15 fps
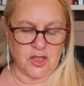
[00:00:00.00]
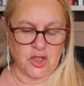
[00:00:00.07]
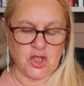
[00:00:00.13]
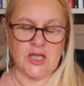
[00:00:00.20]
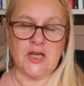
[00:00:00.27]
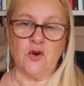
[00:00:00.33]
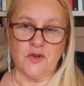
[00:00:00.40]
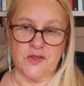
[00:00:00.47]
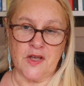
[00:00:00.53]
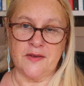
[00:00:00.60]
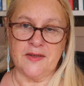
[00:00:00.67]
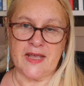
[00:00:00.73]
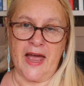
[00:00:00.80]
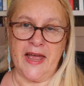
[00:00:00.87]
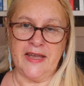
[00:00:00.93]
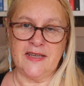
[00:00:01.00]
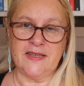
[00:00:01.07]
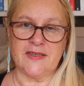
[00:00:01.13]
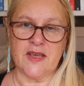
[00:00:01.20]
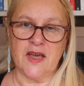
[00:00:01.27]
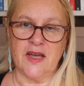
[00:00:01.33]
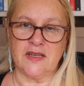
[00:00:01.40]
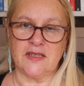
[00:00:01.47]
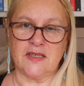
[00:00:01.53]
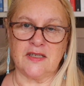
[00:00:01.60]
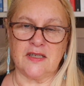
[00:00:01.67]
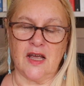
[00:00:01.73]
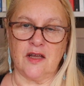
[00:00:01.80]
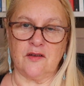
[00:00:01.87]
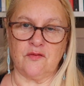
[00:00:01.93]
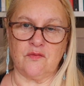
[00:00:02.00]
She also says that